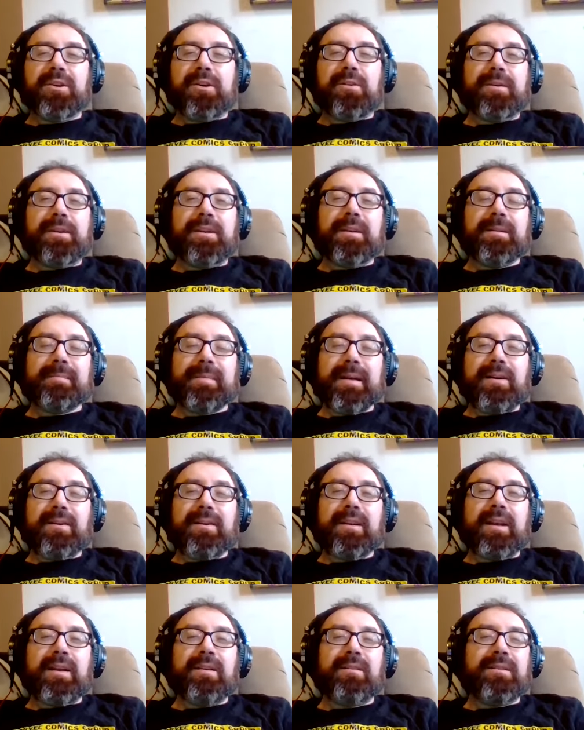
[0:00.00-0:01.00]
joking about
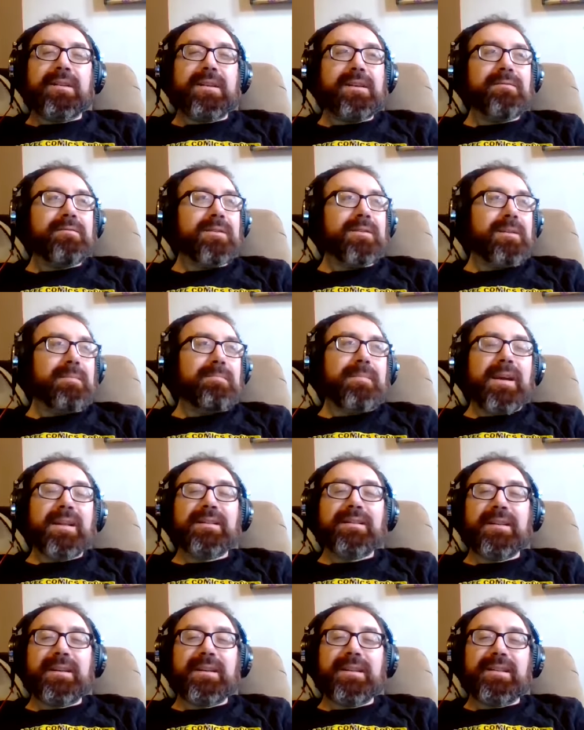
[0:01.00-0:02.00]
it. I don't think he really
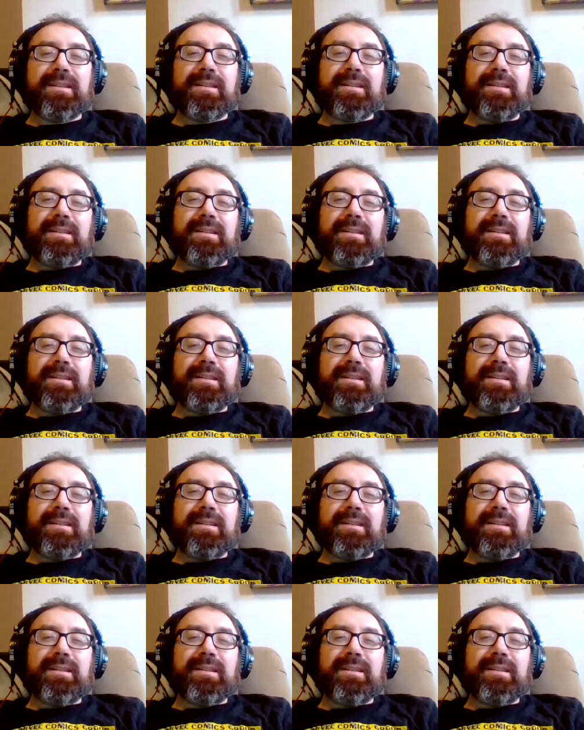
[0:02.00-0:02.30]
meant it.